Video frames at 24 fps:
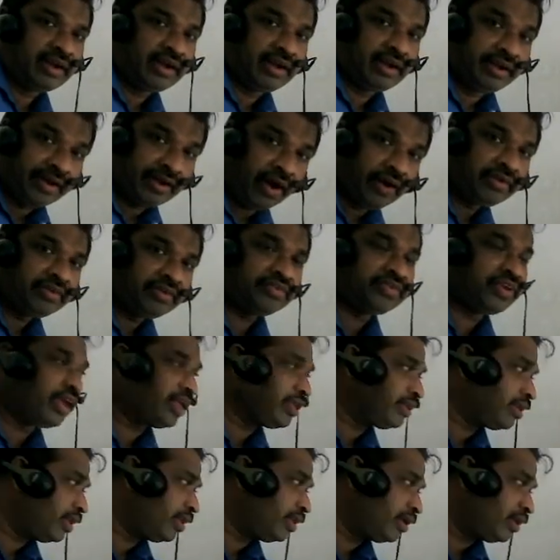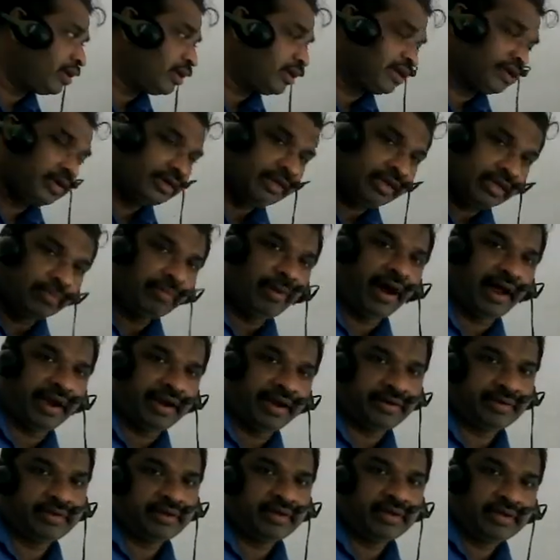not change in demand.
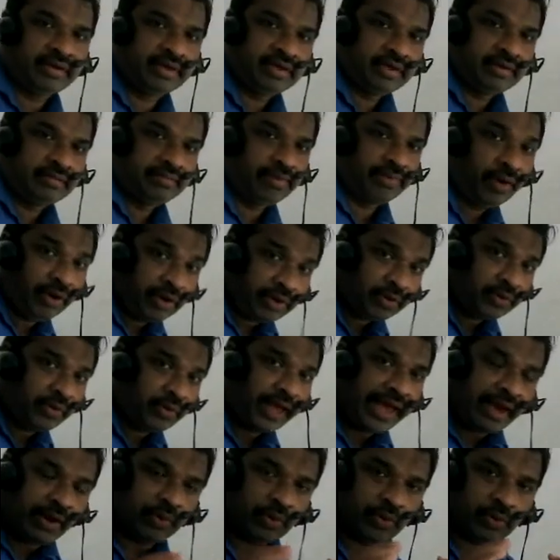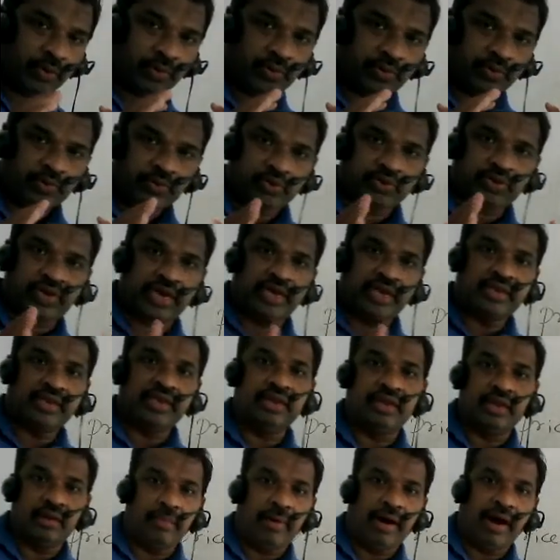For you to have change
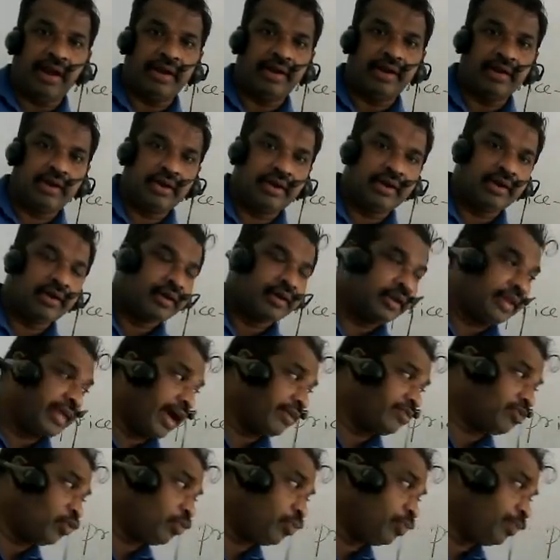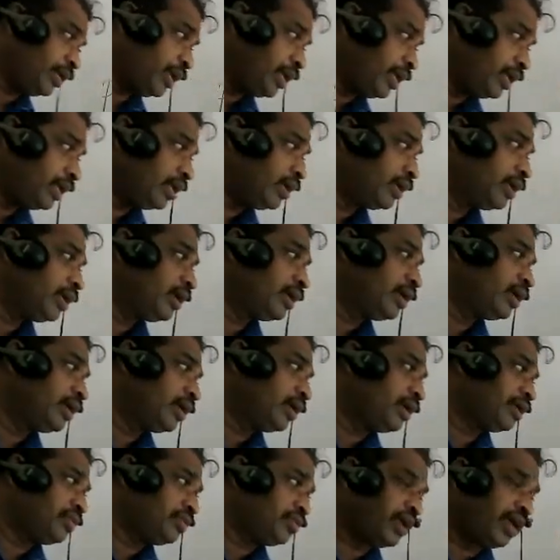in demand, there should be
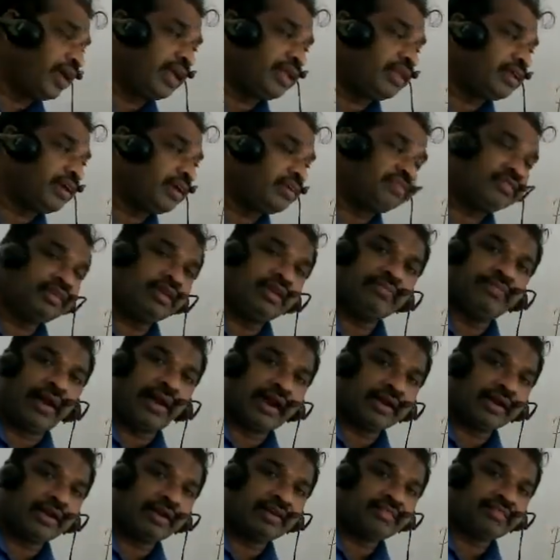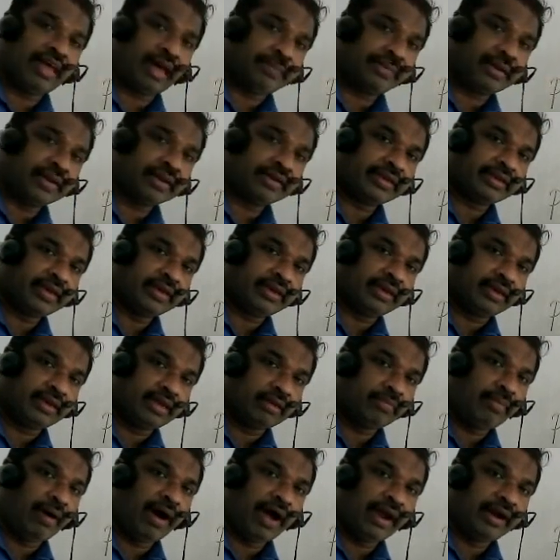changes in factors affecting
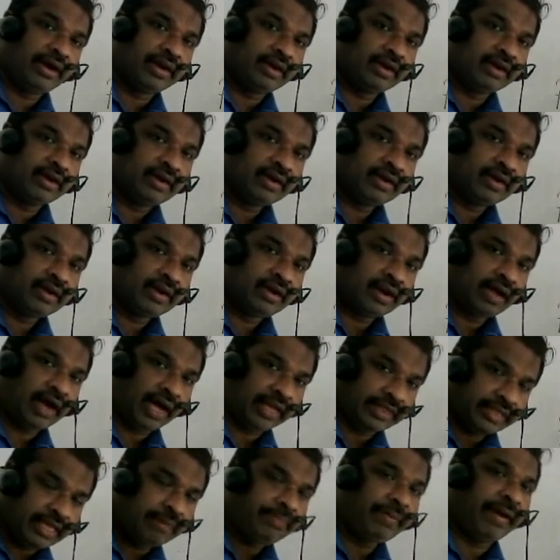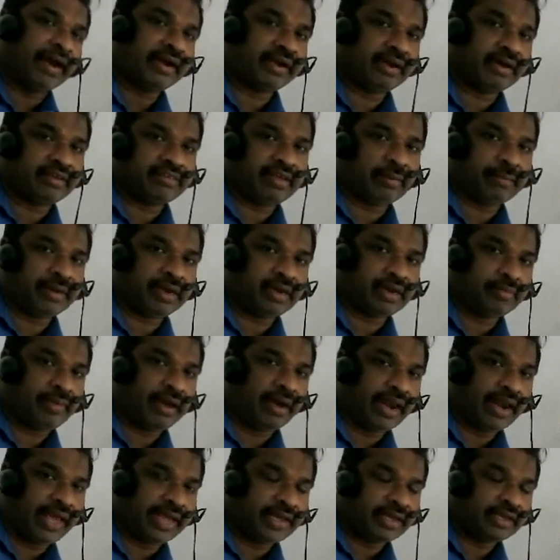demand, other factors affecting
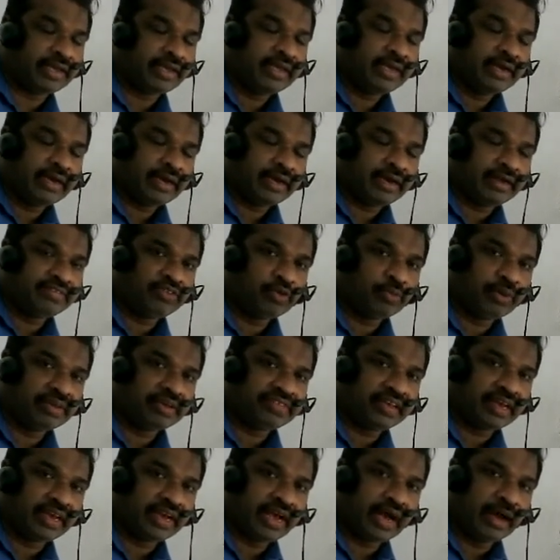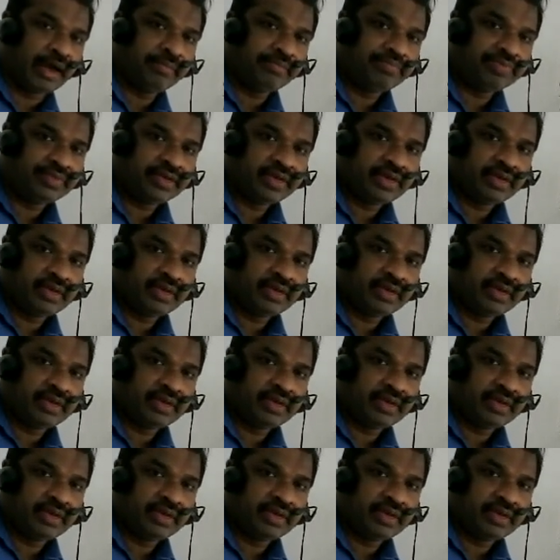demand, like consumers' income,